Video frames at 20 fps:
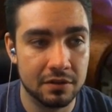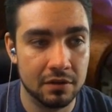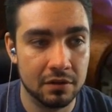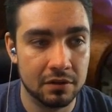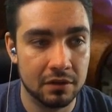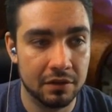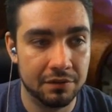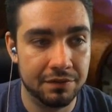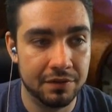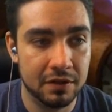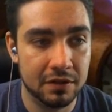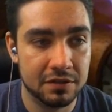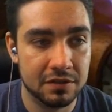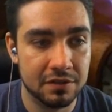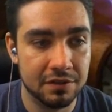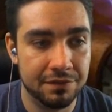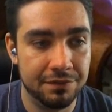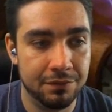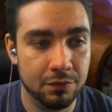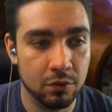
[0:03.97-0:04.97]
Arclight Phoenix is
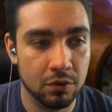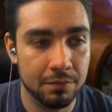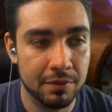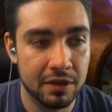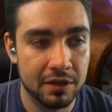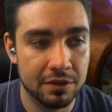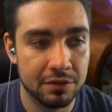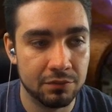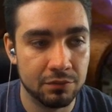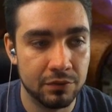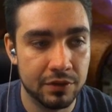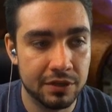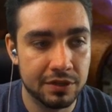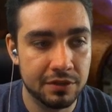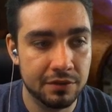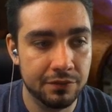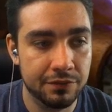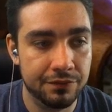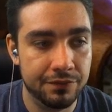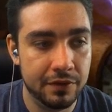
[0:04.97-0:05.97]
a 4-mana
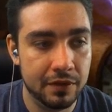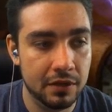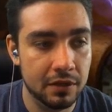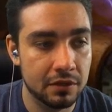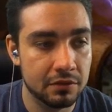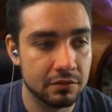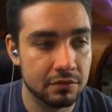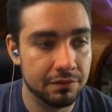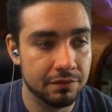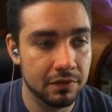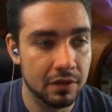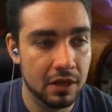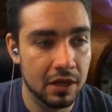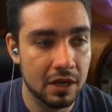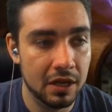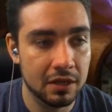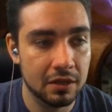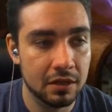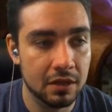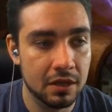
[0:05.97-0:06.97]
3/2 Phoenix with
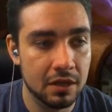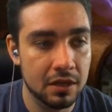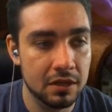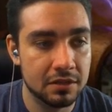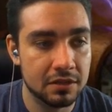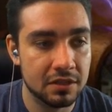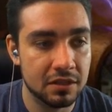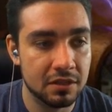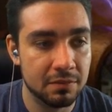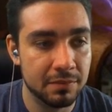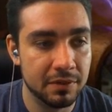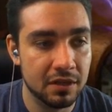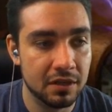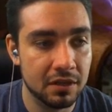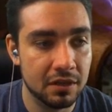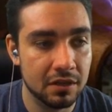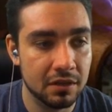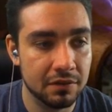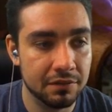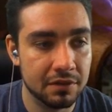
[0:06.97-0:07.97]
flying and haste at the
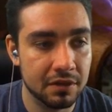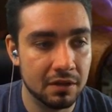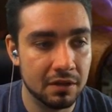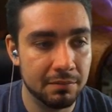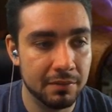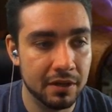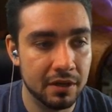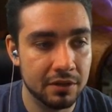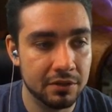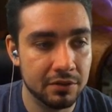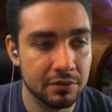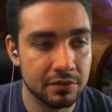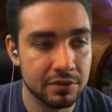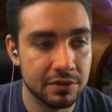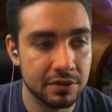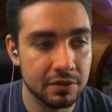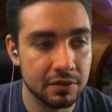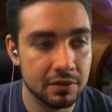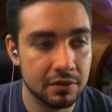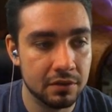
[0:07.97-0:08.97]
beginning of combat on your
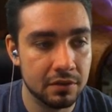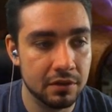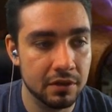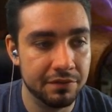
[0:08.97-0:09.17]
turn.